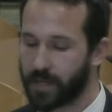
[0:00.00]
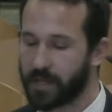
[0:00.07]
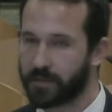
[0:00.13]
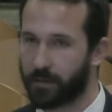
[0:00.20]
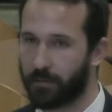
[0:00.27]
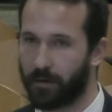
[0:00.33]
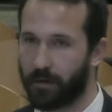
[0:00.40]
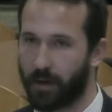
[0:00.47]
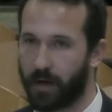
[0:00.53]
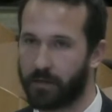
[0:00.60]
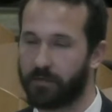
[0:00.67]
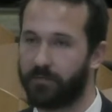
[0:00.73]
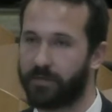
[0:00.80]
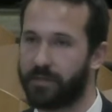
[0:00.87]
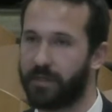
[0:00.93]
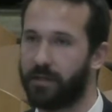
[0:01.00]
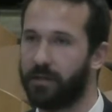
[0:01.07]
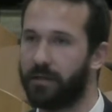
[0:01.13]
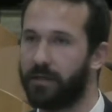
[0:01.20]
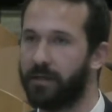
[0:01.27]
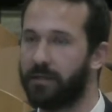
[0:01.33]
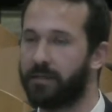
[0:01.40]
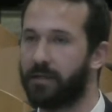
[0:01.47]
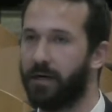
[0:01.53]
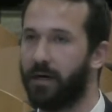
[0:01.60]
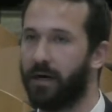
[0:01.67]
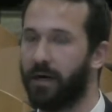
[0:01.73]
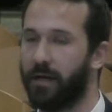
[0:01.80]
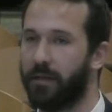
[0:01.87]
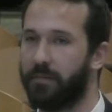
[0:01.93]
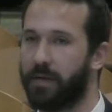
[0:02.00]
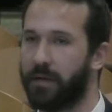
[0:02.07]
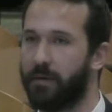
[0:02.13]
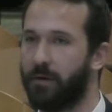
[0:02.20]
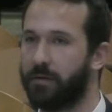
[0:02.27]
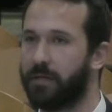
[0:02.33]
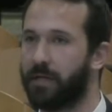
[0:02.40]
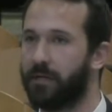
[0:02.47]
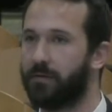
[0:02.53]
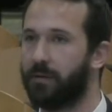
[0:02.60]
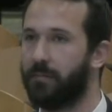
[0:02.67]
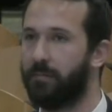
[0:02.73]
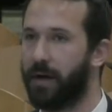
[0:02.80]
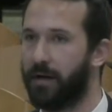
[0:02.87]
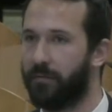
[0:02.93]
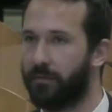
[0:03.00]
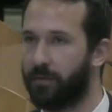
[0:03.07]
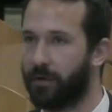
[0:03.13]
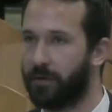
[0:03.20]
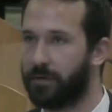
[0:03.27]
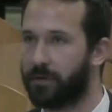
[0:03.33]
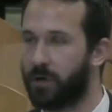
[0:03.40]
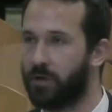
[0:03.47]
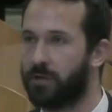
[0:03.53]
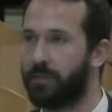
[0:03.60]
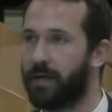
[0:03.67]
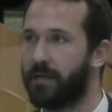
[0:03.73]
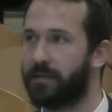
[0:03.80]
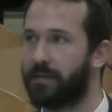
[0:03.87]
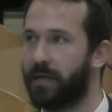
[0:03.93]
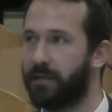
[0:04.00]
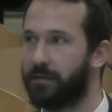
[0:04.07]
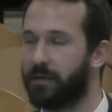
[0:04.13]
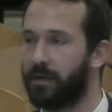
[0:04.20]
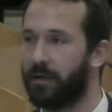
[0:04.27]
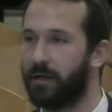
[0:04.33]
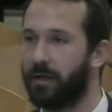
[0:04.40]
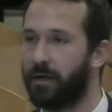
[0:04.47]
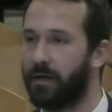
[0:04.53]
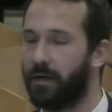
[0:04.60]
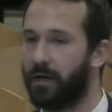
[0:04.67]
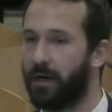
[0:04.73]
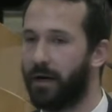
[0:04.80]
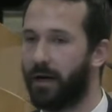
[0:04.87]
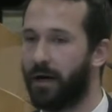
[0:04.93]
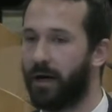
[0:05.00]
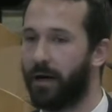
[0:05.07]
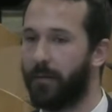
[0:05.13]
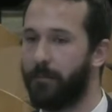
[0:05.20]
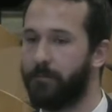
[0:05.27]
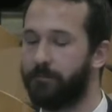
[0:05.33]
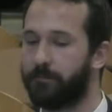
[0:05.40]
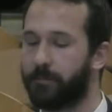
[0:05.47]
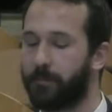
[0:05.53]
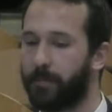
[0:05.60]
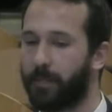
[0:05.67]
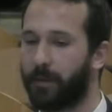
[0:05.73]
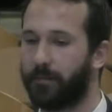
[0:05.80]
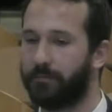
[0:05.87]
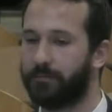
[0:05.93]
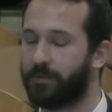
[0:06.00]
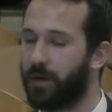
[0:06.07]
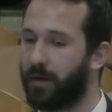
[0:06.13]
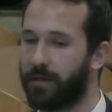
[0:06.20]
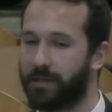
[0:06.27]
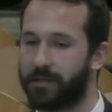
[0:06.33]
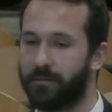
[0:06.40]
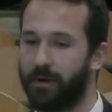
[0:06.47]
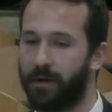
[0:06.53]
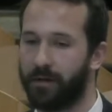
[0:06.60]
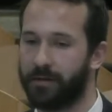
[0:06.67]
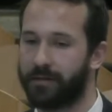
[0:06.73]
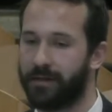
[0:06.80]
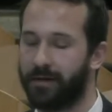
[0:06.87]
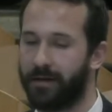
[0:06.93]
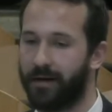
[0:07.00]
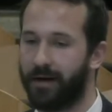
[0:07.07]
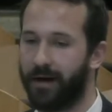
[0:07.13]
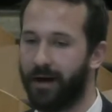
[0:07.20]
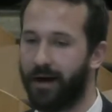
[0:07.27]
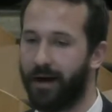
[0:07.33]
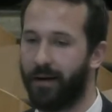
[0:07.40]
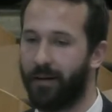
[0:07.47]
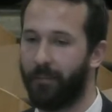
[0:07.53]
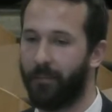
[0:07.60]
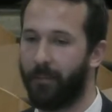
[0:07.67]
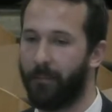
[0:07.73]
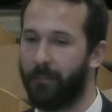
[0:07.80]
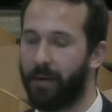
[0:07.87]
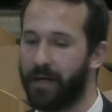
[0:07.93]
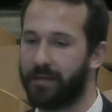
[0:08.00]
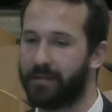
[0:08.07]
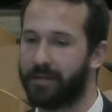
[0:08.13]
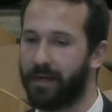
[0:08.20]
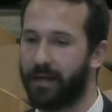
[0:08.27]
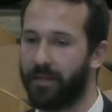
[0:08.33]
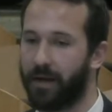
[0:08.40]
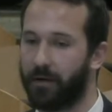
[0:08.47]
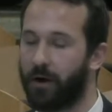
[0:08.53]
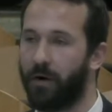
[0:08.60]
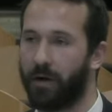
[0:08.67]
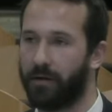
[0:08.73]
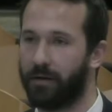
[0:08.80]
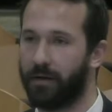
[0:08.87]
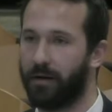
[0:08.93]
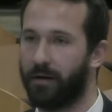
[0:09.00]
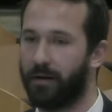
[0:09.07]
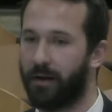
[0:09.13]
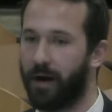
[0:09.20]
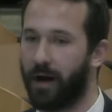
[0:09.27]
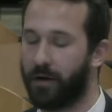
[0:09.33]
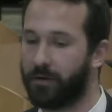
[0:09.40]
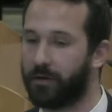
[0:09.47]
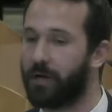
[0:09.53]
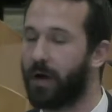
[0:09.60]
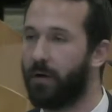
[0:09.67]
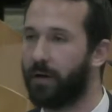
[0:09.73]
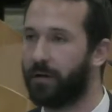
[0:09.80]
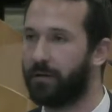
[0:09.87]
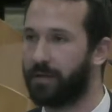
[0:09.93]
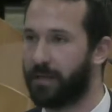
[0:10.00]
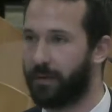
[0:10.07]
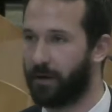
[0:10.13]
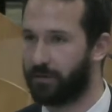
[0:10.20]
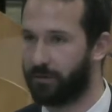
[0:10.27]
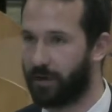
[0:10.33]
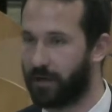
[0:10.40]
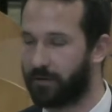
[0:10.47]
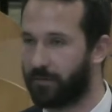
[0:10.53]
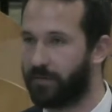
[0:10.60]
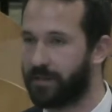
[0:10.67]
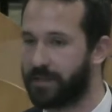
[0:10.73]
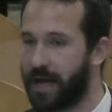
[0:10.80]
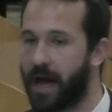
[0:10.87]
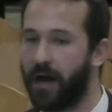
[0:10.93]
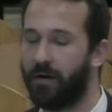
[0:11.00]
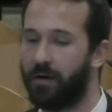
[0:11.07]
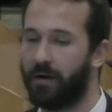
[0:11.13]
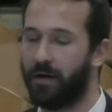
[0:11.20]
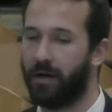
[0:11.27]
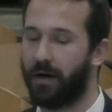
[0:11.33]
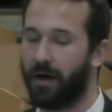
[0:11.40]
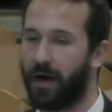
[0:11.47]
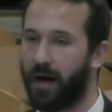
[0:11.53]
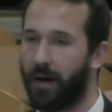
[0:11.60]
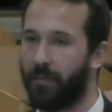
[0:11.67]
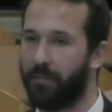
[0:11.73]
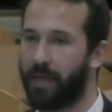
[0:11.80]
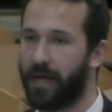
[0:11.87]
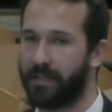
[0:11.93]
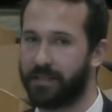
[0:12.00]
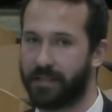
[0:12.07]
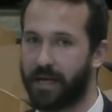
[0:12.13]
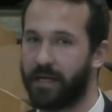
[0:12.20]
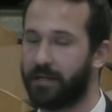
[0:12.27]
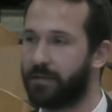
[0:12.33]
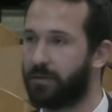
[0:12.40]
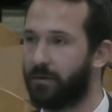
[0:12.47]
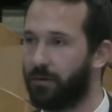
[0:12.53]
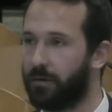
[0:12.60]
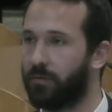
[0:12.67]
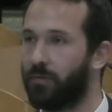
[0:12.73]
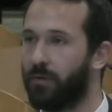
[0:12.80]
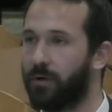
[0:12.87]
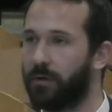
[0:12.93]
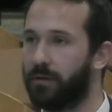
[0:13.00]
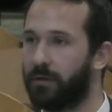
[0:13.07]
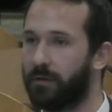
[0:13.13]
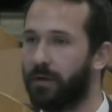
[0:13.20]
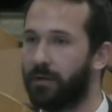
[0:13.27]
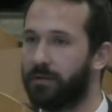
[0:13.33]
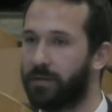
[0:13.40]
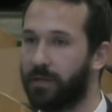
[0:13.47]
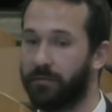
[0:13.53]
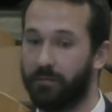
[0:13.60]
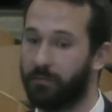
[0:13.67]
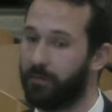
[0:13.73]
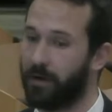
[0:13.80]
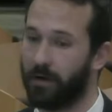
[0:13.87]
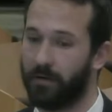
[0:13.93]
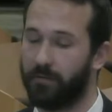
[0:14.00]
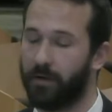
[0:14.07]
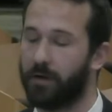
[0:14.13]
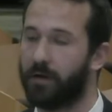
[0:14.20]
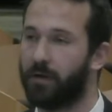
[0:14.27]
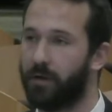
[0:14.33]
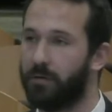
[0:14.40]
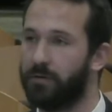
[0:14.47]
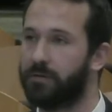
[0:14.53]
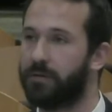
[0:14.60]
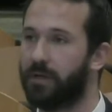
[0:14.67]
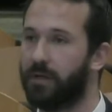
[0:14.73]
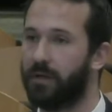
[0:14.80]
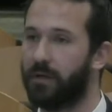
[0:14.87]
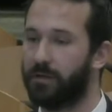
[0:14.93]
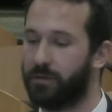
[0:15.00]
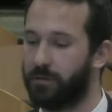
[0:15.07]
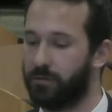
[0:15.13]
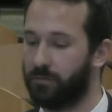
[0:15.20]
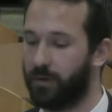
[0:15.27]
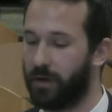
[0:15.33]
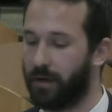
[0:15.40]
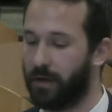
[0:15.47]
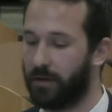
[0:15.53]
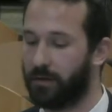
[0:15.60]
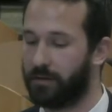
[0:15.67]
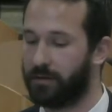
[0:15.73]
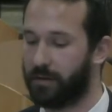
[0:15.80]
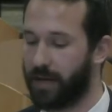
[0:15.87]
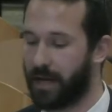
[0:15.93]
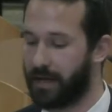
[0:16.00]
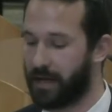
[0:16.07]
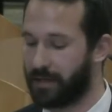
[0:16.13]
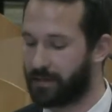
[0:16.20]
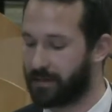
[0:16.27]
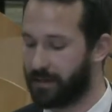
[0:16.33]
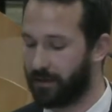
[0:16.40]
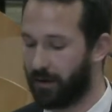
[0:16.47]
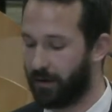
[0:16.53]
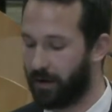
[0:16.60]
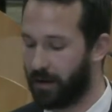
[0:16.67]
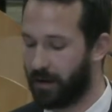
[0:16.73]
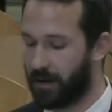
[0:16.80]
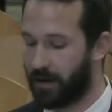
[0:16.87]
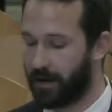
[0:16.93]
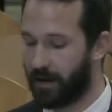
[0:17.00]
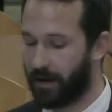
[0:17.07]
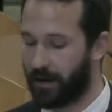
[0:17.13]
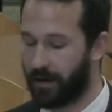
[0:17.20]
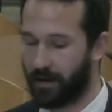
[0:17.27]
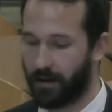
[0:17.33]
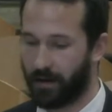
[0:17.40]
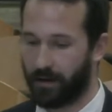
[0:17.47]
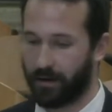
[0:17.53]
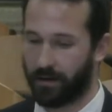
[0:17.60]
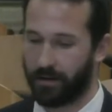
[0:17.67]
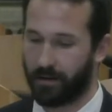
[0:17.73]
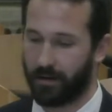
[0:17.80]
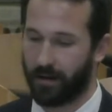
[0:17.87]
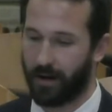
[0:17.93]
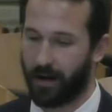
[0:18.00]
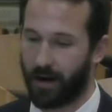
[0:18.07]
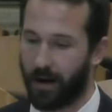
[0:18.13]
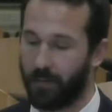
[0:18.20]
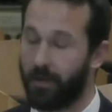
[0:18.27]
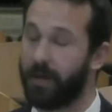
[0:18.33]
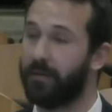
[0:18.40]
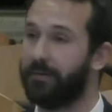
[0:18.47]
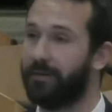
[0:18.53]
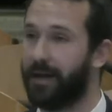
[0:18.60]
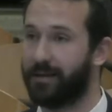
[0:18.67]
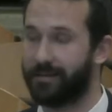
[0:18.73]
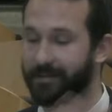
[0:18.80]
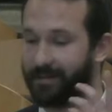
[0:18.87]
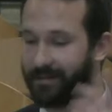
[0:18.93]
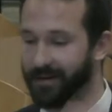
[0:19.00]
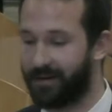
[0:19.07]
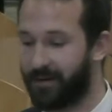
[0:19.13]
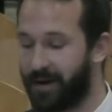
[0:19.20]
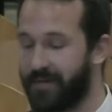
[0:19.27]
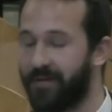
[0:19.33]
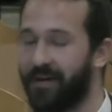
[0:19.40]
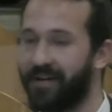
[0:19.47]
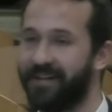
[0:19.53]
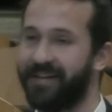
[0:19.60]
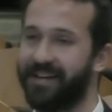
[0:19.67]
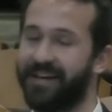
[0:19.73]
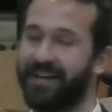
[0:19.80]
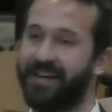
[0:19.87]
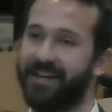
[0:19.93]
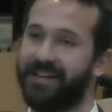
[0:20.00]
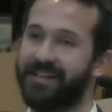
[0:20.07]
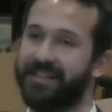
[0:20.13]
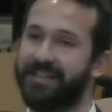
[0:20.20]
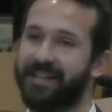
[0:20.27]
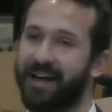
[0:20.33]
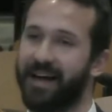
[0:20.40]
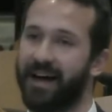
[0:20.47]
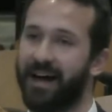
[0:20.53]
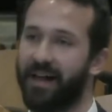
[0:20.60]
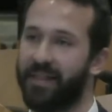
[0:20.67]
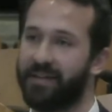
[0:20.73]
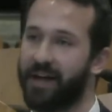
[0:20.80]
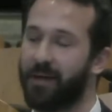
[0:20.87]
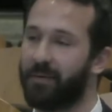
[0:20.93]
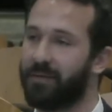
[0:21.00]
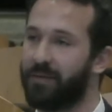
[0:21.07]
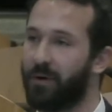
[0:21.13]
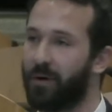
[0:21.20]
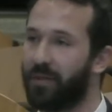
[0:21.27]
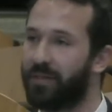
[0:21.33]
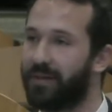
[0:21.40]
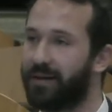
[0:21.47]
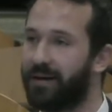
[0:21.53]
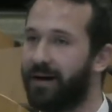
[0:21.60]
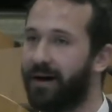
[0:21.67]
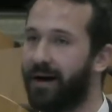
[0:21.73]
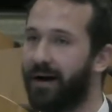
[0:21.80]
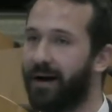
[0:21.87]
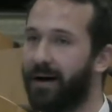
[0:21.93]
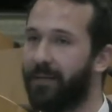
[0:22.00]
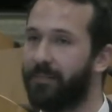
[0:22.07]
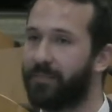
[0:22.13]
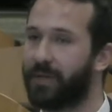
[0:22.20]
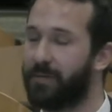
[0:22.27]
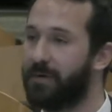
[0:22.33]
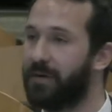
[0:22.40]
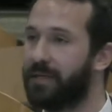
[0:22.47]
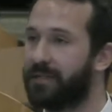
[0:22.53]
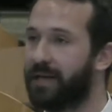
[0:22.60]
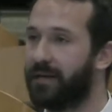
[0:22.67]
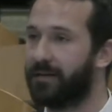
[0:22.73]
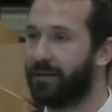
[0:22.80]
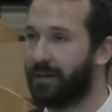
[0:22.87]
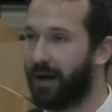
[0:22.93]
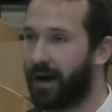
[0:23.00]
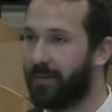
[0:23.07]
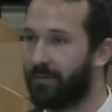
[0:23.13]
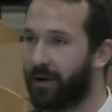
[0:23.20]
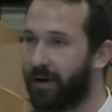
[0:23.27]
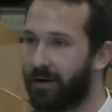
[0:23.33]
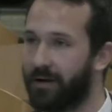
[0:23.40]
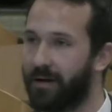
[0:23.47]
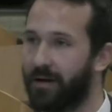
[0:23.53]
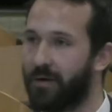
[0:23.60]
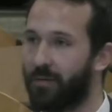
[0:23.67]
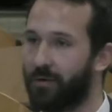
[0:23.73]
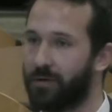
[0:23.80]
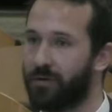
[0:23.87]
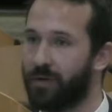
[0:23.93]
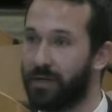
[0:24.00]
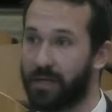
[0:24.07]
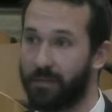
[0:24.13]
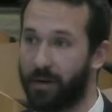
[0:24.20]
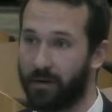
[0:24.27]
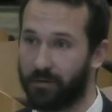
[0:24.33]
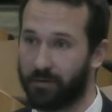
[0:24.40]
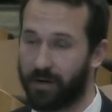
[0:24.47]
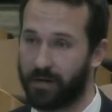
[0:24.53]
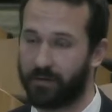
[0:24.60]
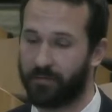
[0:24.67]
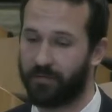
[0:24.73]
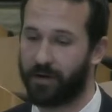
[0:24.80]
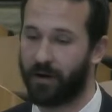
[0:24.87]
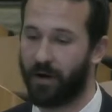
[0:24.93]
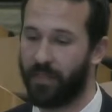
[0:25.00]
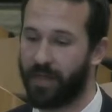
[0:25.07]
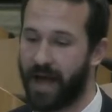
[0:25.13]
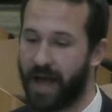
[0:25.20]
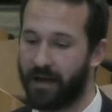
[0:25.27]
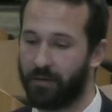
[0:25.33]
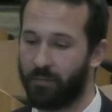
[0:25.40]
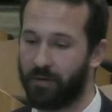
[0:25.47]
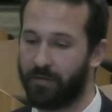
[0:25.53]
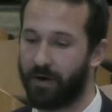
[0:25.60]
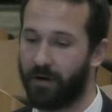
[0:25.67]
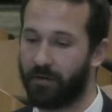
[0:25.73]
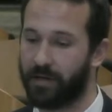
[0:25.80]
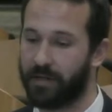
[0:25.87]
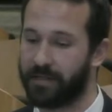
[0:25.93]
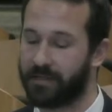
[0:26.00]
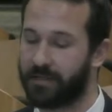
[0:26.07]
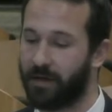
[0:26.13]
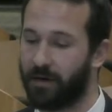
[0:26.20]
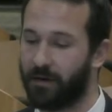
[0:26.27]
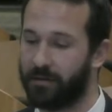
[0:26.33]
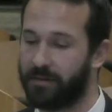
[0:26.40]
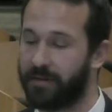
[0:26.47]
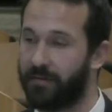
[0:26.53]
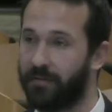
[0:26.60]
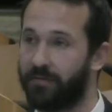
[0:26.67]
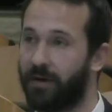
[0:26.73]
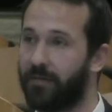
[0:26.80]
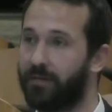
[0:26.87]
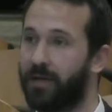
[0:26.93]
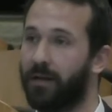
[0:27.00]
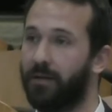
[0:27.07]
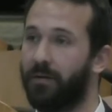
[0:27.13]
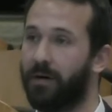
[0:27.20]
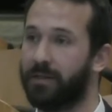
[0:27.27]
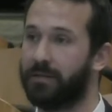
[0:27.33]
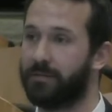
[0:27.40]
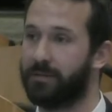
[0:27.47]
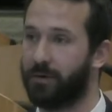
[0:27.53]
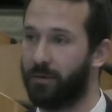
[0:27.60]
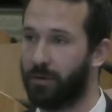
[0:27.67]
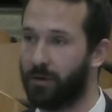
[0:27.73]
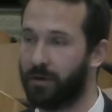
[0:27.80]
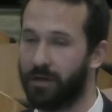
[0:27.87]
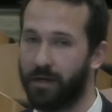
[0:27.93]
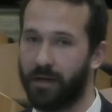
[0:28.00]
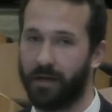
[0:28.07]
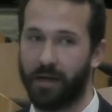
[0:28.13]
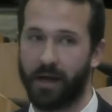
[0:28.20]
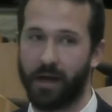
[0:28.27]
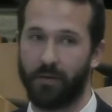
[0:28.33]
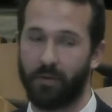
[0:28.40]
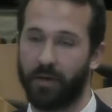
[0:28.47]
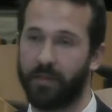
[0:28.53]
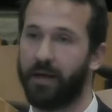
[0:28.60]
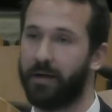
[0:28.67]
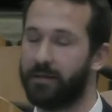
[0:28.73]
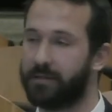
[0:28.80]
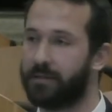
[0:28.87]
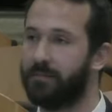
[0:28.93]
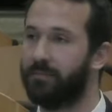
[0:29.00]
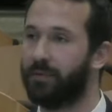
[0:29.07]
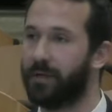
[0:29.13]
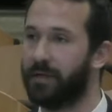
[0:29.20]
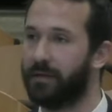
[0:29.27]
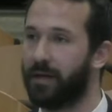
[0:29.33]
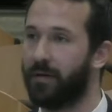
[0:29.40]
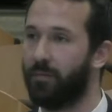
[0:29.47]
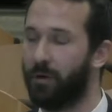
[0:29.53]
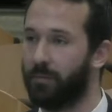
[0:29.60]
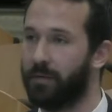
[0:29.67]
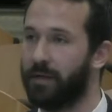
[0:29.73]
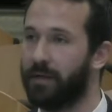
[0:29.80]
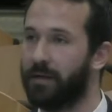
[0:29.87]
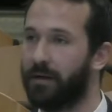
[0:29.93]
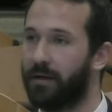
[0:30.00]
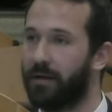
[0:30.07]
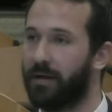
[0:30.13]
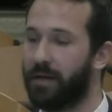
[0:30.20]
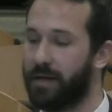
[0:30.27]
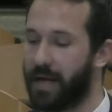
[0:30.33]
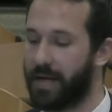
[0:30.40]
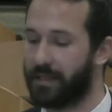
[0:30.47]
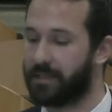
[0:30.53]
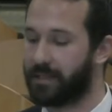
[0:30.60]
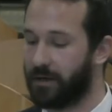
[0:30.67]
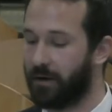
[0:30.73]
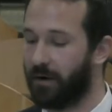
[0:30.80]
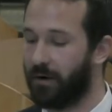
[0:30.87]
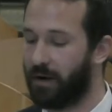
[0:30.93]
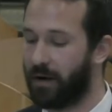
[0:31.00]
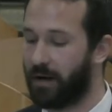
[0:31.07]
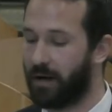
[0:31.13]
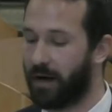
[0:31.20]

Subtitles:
Some of our larger facilities, the BMO Center in Bedford, Scotiabank Center, trying to think of some others, that are undergoing deep energy retrofits now, that just adding solar would achieve very, very close to that net zero. And yes, a great one is the Dartmouth North Community Center and Library. We're doing a deep energy retrofit on that. We've already installed 75 kilowatts of solar, and when that is complete, that will be net zero.